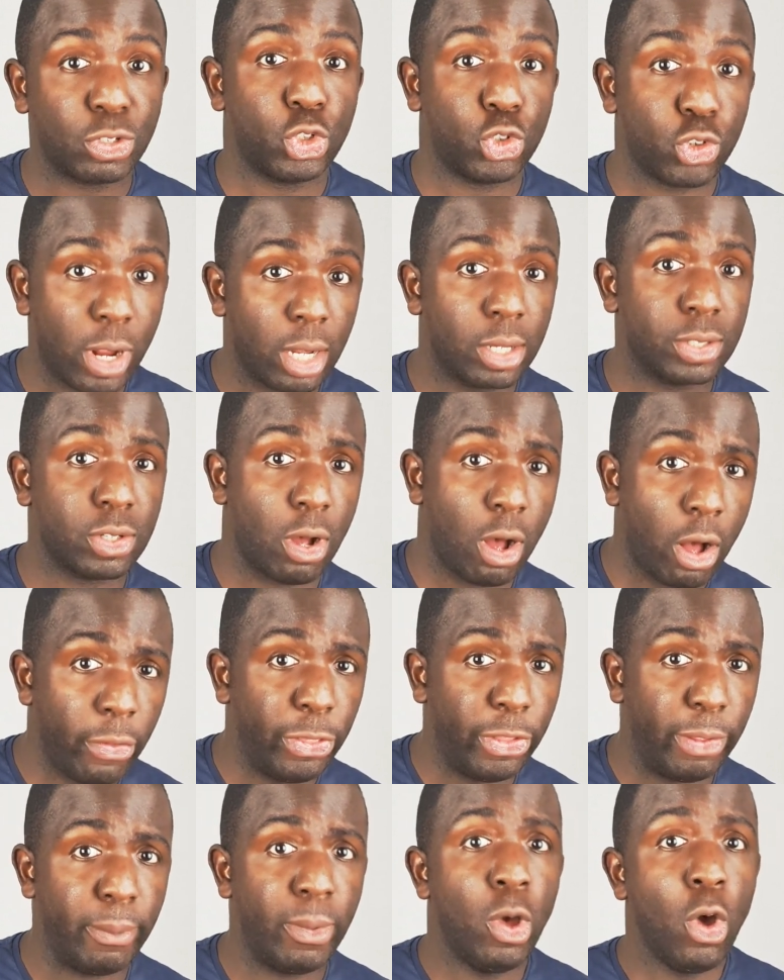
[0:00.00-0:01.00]
drugs
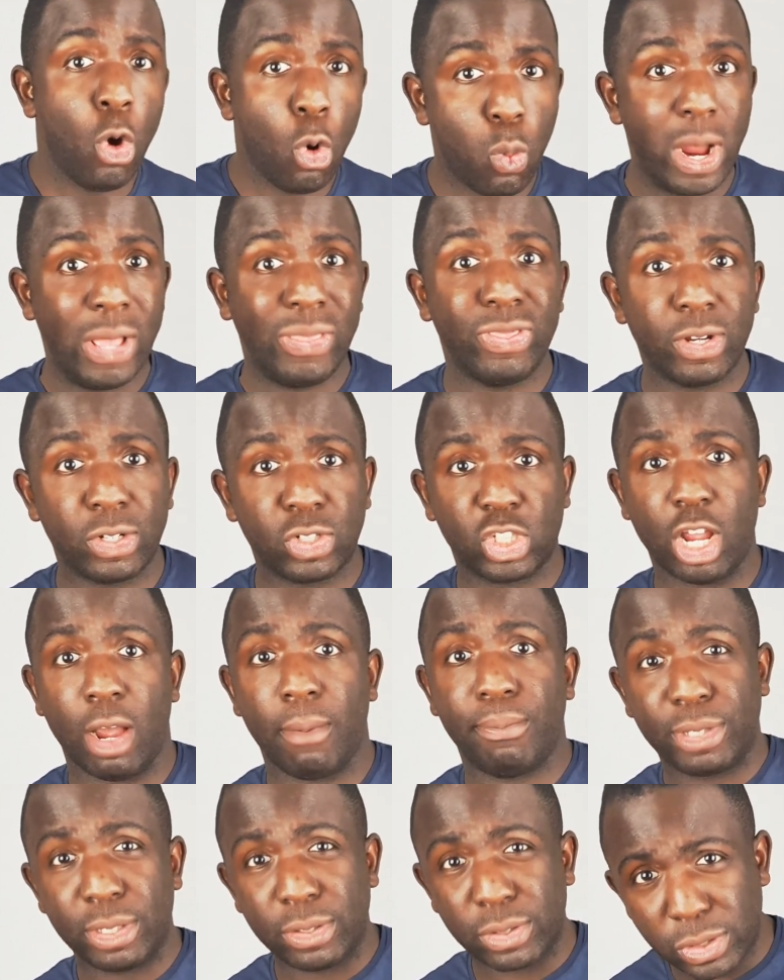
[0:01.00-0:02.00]
on them when they're
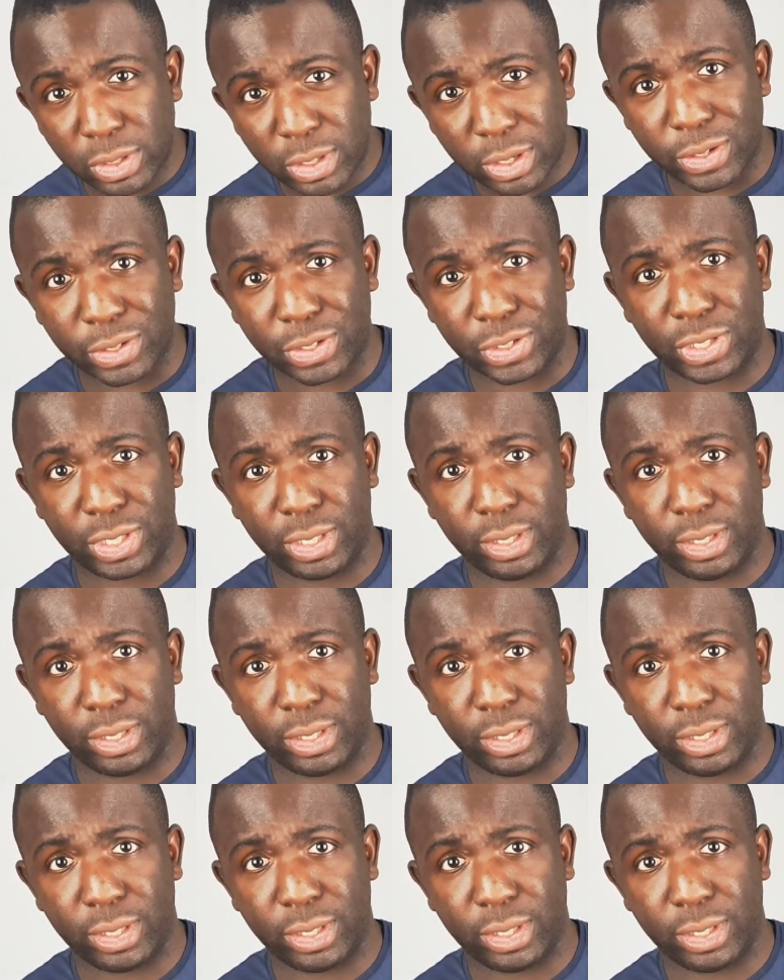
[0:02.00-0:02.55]
stopped and searched.